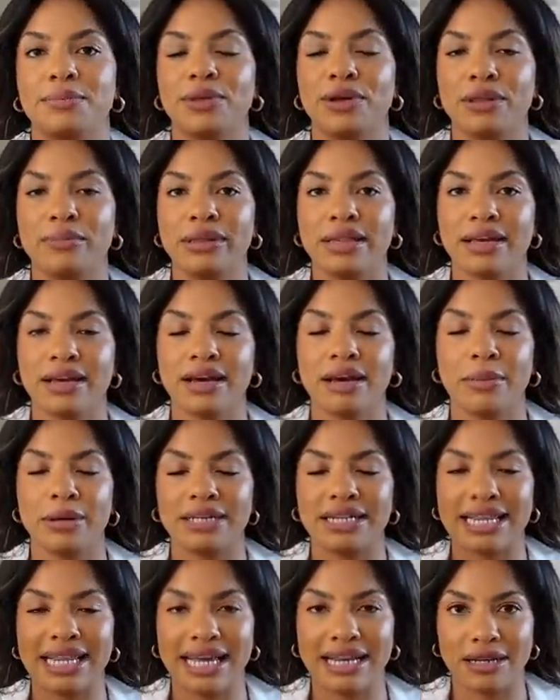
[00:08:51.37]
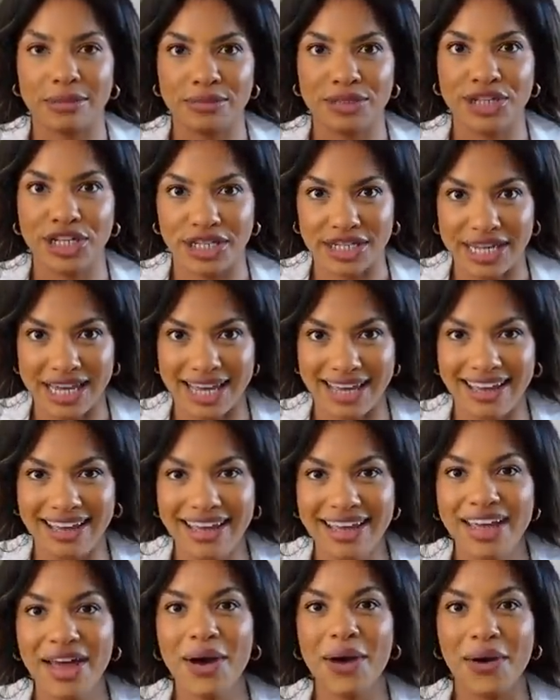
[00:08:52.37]
put them in the cupboard, and they end up chitting
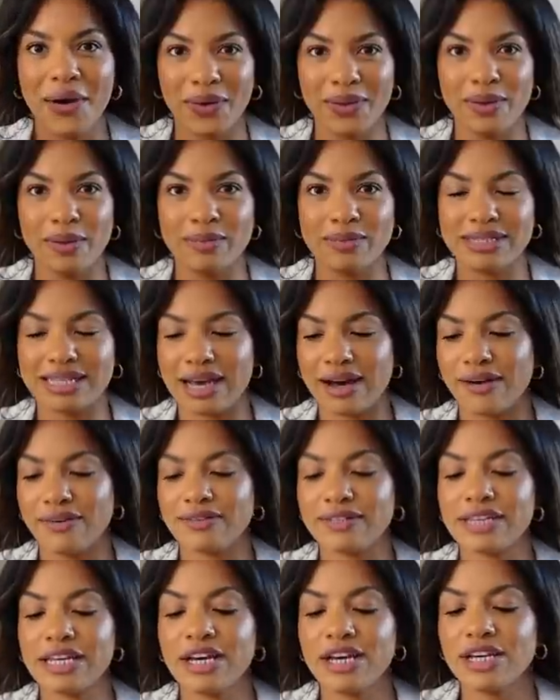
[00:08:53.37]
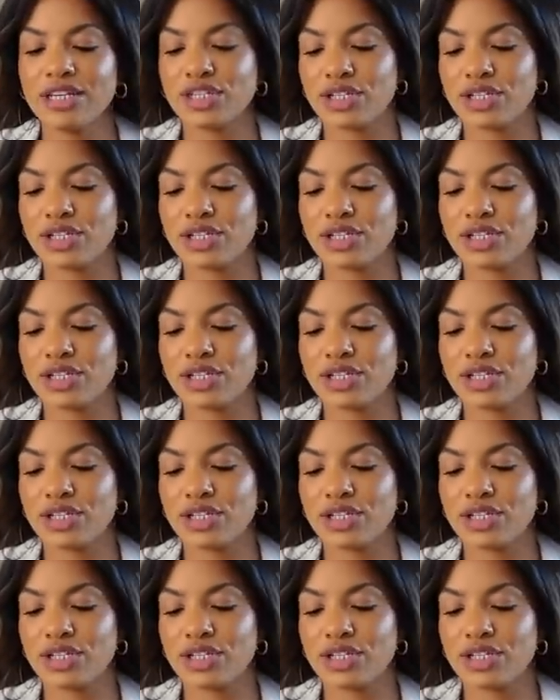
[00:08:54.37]
on themselves.